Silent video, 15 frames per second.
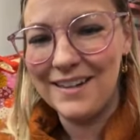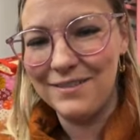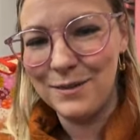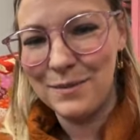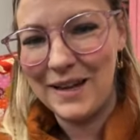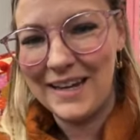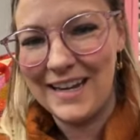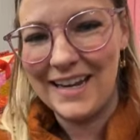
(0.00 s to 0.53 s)

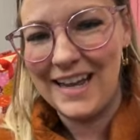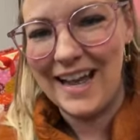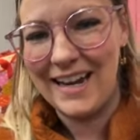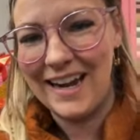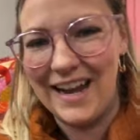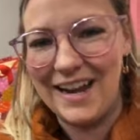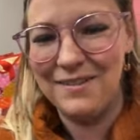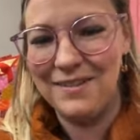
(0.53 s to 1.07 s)
everybody,
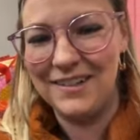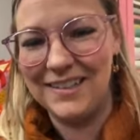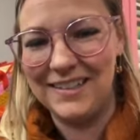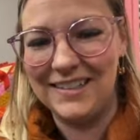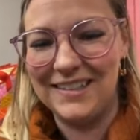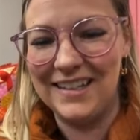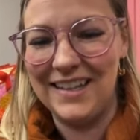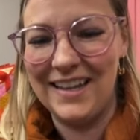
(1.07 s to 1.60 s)
and I
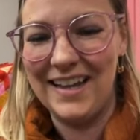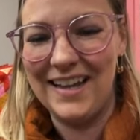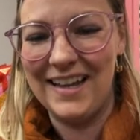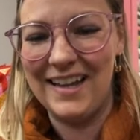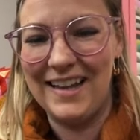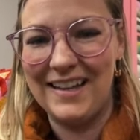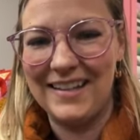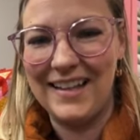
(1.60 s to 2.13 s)
will
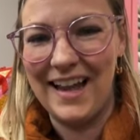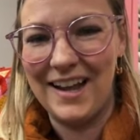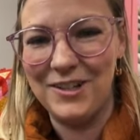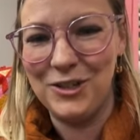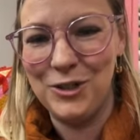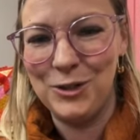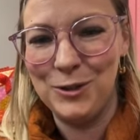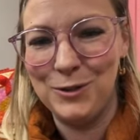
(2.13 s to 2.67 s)
uh,
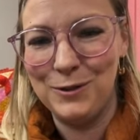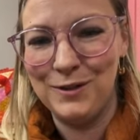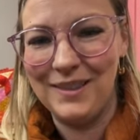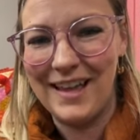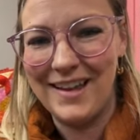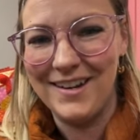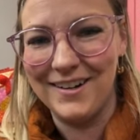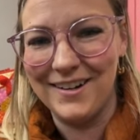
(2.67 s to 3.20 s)
catch you
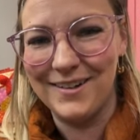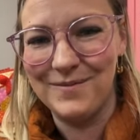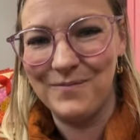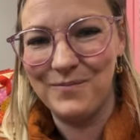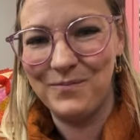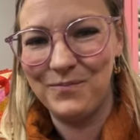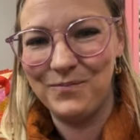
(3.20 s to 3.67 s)
later.